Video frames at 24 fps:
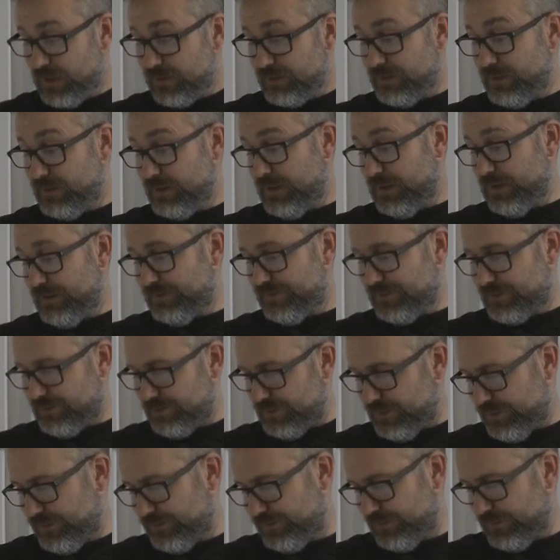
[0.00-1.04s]
"The last
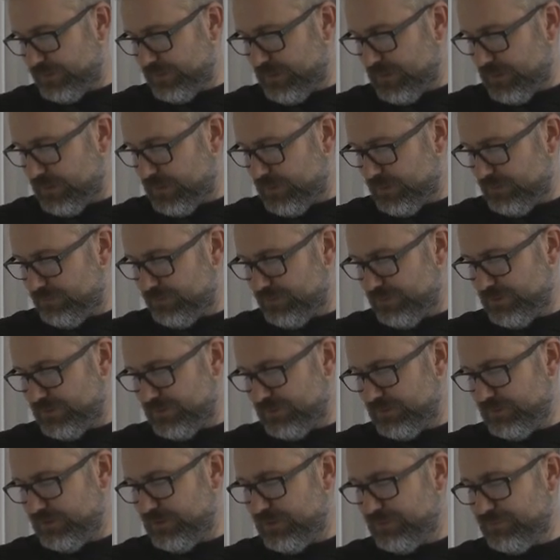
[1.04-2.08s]
craze he had was
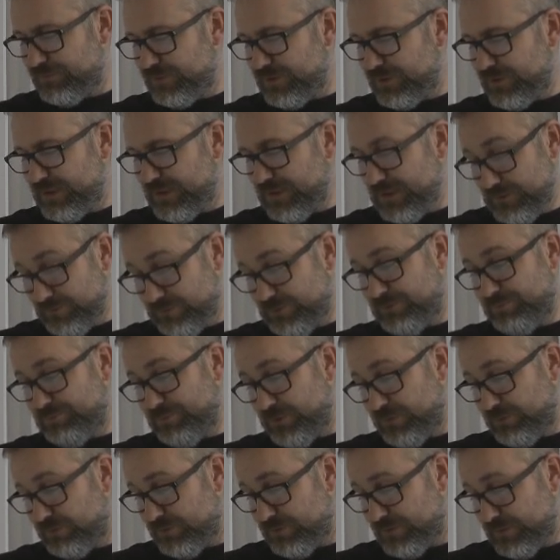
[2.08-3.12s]
to live on a
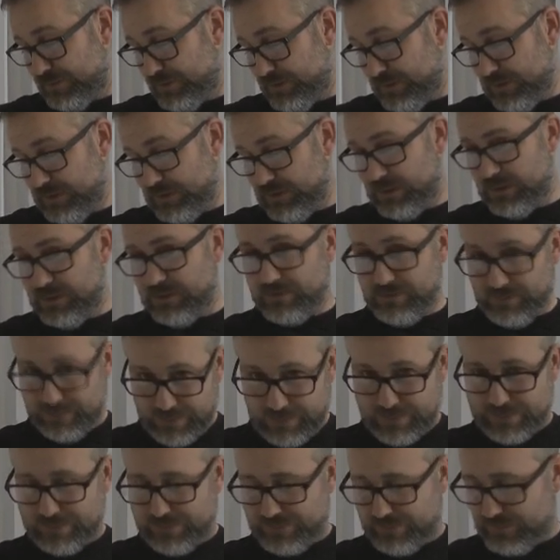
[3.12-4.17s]
houseboat.
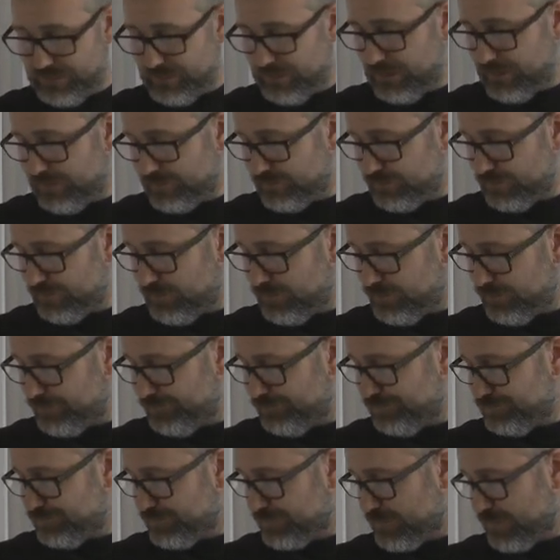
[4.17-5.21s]
That didn't last long.
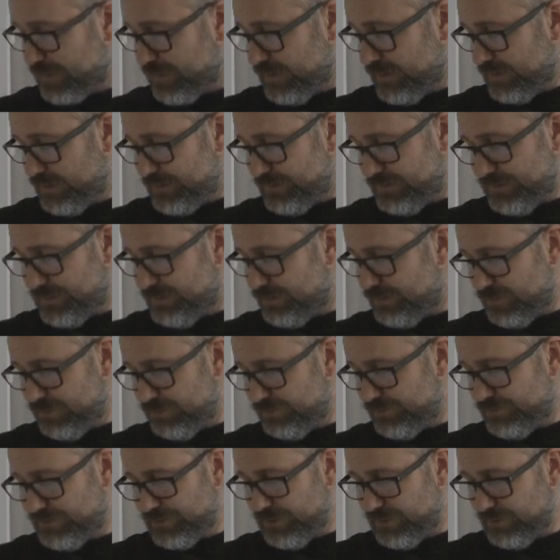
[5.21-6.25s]
Dear
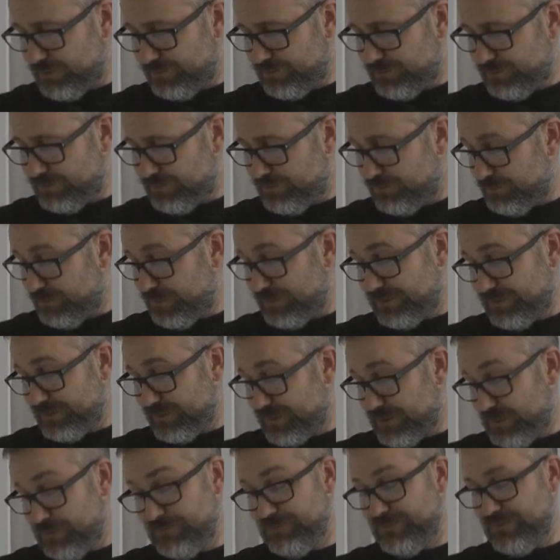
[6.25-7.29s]
old Toad soon missed the
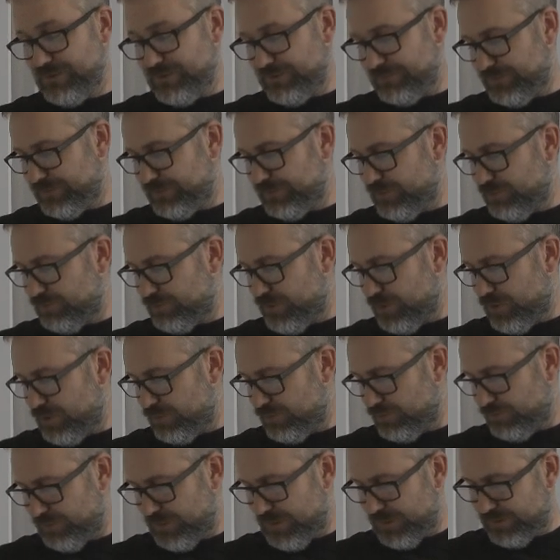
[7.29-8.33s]
comfort of his own
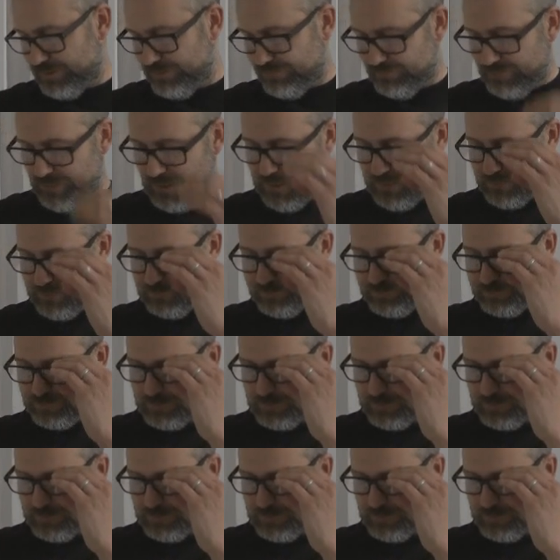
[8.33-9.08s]
home," added Rat.